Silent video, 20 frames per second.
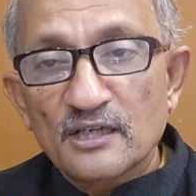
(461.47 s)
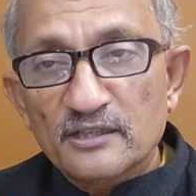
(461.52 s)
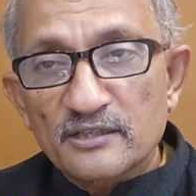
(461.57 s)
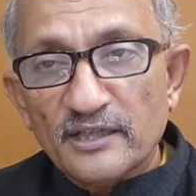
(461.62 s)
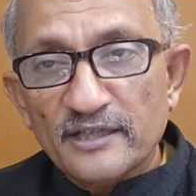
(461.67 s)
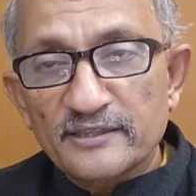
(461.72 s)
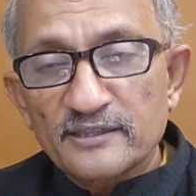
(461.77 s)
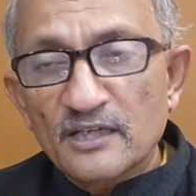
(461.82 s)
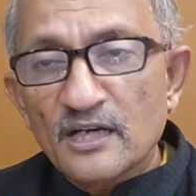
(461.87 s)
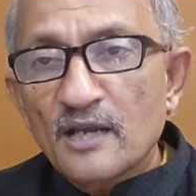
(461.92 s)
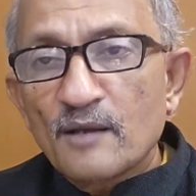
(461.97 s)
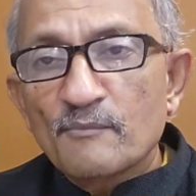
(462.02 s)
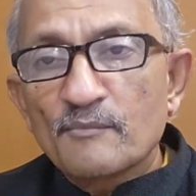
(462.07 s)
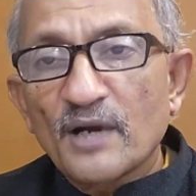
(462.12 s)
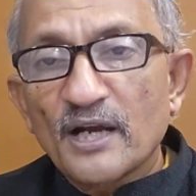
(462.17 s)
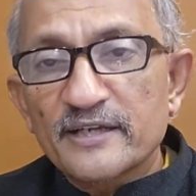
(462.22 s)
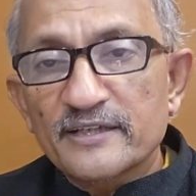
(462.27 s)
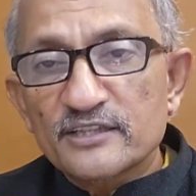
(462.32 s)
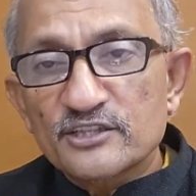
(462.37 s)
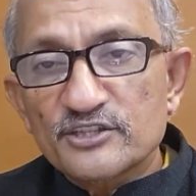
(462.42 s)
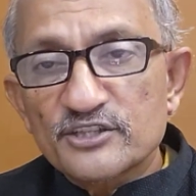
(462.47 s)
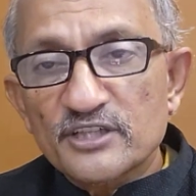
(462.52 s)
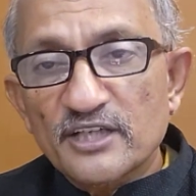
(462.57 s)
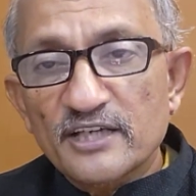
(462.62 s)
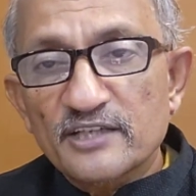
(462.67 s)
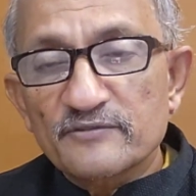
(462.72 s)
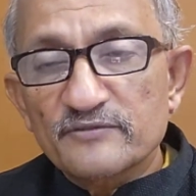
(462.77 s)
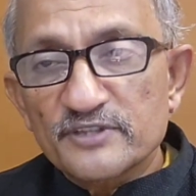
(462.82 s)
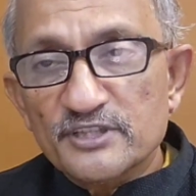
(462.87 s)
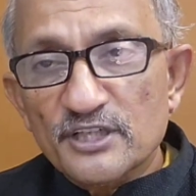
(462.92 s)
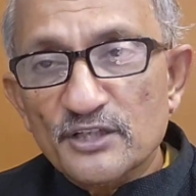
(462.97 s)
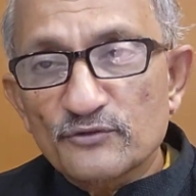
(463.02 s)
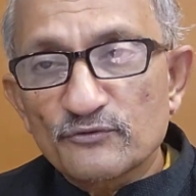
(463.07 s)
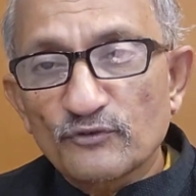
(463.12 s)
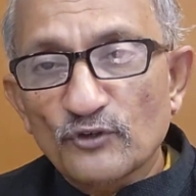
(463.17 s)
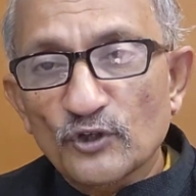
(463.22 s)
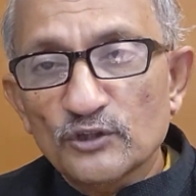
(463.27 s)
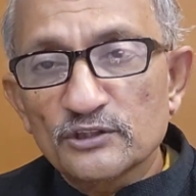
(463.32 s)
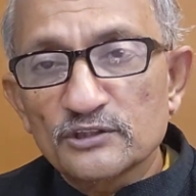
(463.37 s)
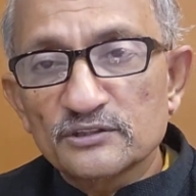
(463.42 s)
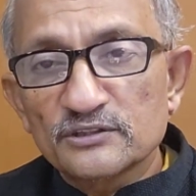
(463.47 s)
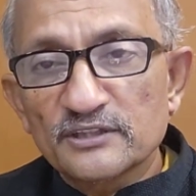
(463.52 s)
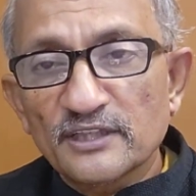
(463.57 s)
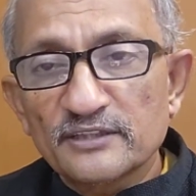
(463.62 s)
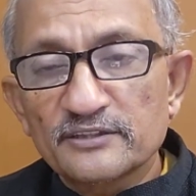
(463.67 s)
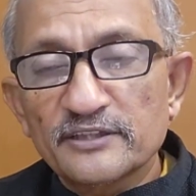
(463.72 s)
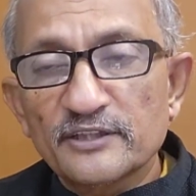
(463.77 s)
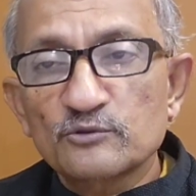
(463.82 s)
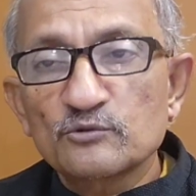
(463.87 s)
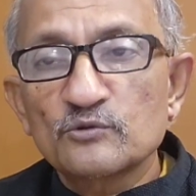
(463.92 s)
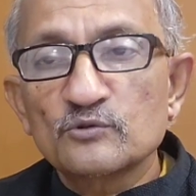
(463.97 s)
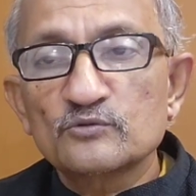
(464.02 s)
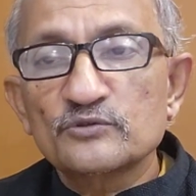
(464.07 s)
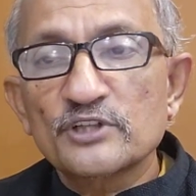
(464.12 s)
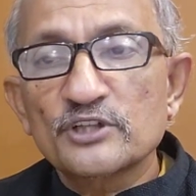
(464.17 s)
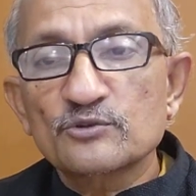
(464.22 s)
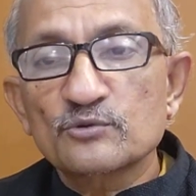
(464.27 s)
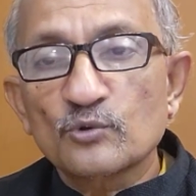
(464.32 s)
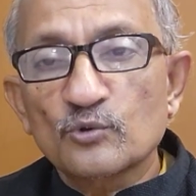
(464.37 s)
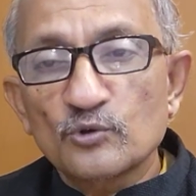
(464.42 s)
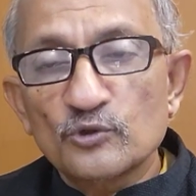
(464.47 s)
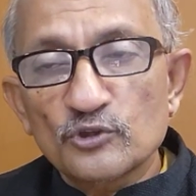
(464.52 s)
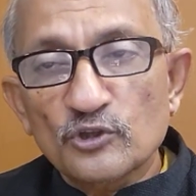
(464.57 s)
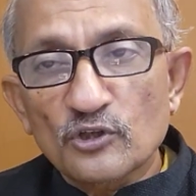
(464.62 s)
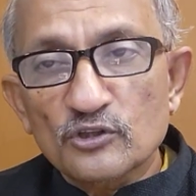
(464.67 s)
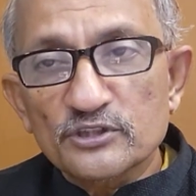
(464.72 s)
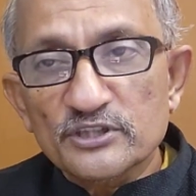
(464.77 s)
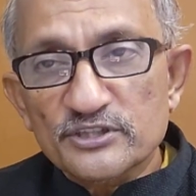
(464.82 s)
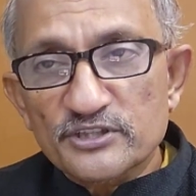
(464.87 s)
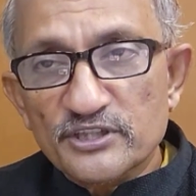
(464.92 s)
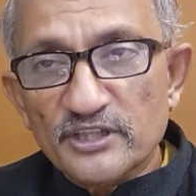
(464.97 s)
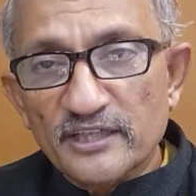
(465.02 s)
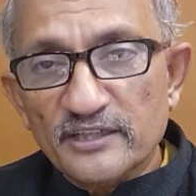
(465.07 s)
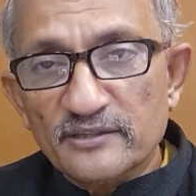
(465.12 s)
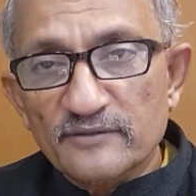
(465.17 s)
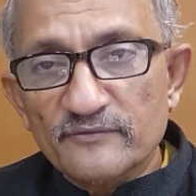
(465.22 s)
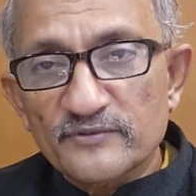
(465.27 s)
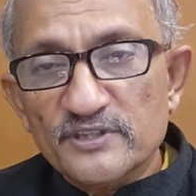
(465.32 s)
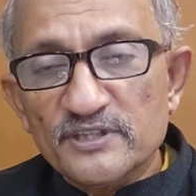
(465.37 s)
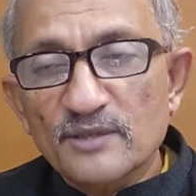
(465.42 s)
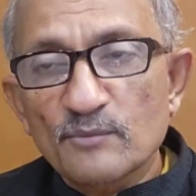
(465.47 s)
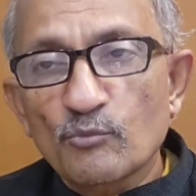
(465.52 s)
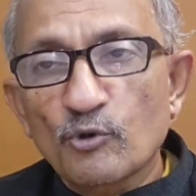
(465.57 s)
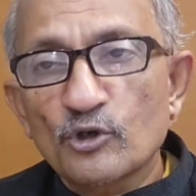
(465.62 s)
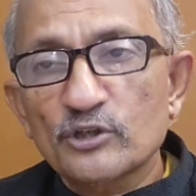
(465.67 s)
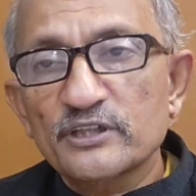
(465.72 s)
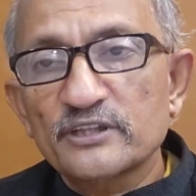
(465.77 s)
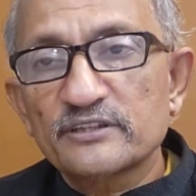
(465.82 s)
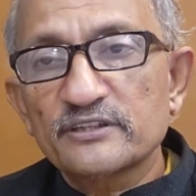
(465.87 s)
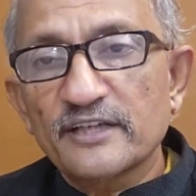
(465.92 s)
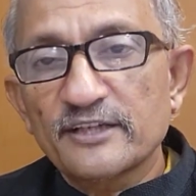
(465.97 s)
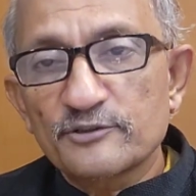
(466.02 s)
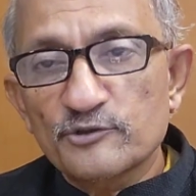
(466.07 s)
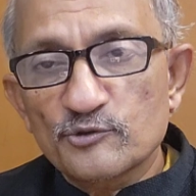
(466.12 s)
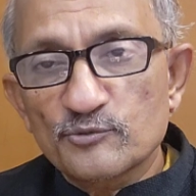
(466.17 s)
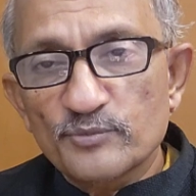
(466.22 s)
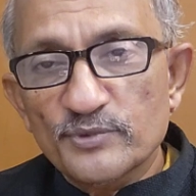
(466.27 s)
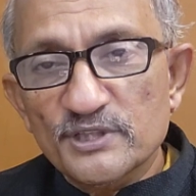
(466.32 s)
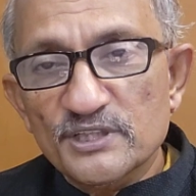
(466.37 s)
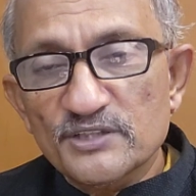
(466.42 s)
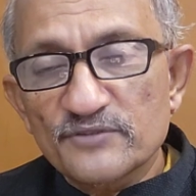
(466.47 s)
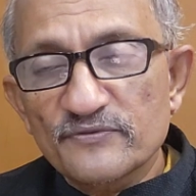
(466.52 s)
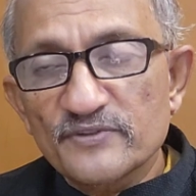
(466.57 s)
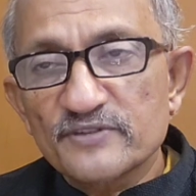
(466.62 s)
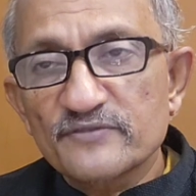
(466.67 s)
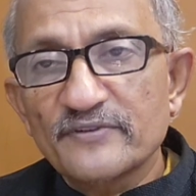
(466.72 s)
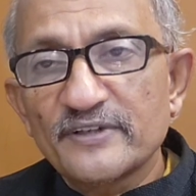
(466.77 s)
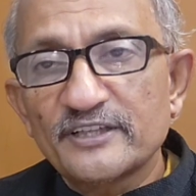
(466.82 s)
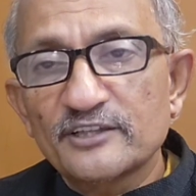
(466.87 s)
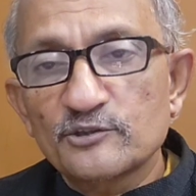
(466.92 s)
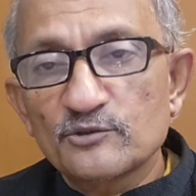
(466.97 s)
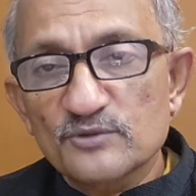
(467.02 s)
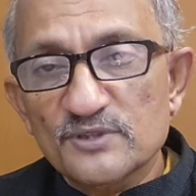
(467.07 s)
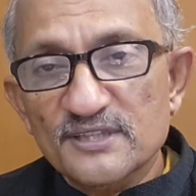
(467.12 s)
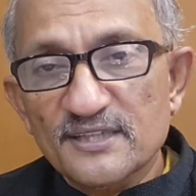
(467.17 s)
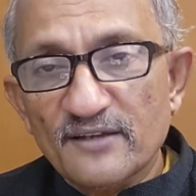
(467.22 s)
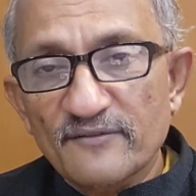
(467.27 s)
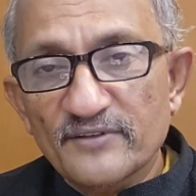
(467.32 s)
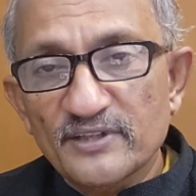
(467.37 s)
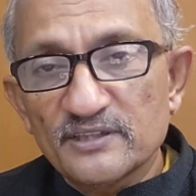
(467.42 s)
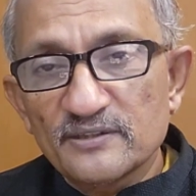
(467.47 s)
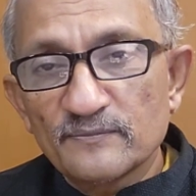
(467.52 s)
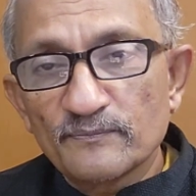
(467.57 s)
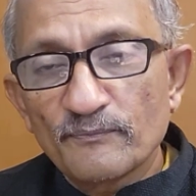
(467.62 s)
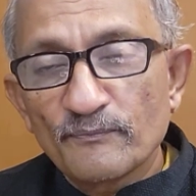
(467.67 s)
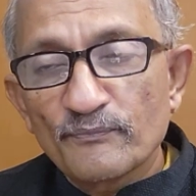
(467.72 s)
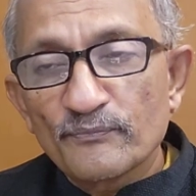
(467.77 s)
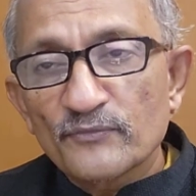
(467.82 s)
Right, buying a share which has fallen, then they could just hold on a share which they bought at 10 rupees which went to 7,